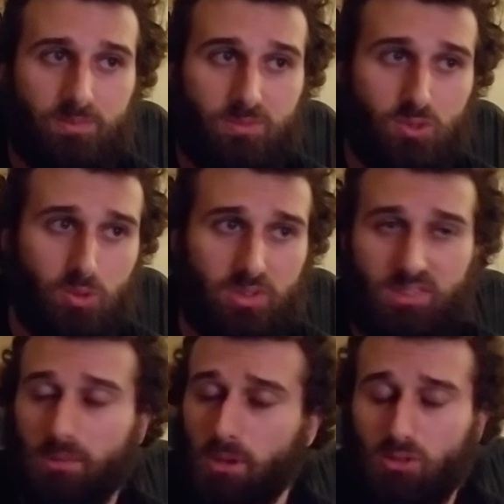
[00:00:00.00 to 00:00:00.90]
do a
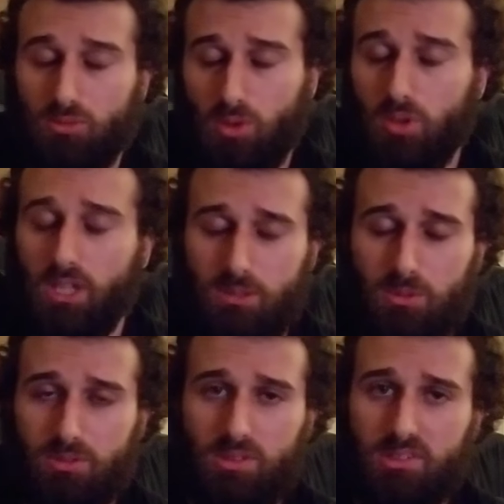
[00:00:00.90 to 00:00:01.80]
segmental roll like
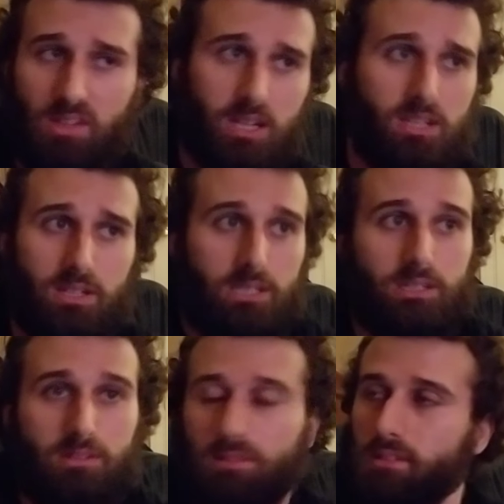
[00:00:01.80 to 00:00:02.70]
we'll do in a second,
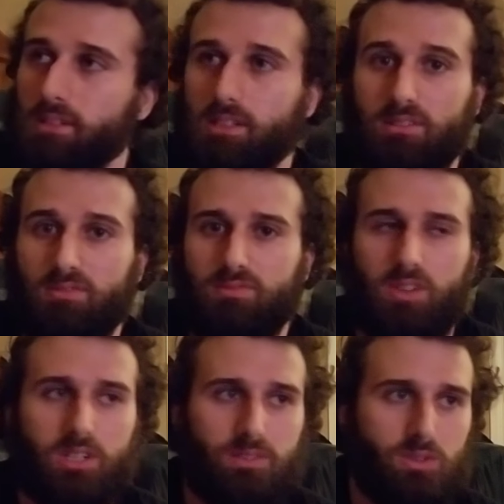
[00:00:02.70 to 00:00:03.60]
and it's
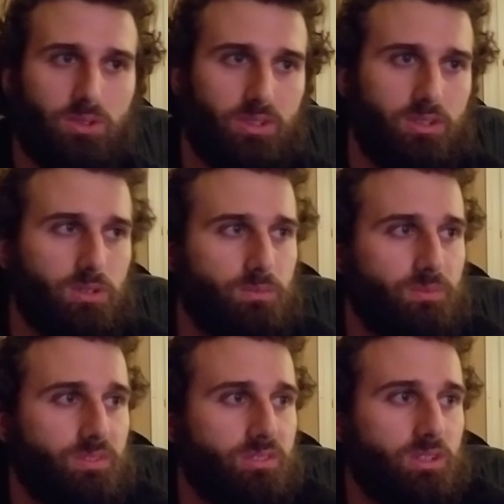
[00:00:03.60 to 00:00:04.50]
very difficult to do.
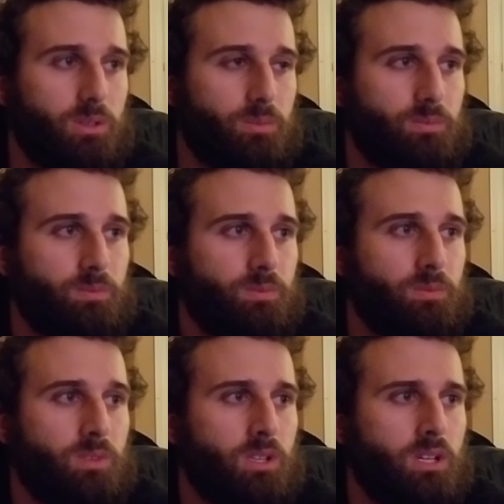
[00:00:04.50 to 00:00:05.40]
So
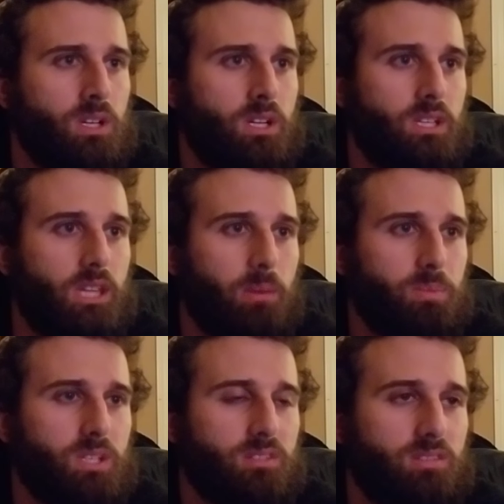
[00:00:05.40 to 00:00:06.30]
that
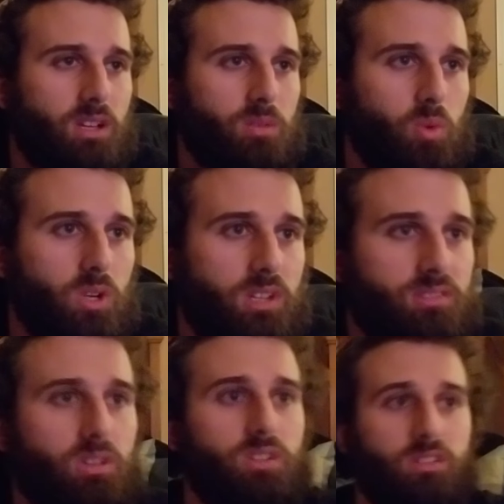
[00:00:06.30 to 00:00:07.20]
being said, we'll get
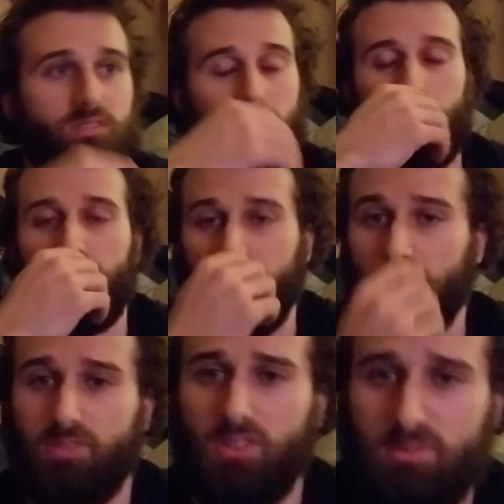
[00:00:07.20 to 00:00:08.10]
started. So the first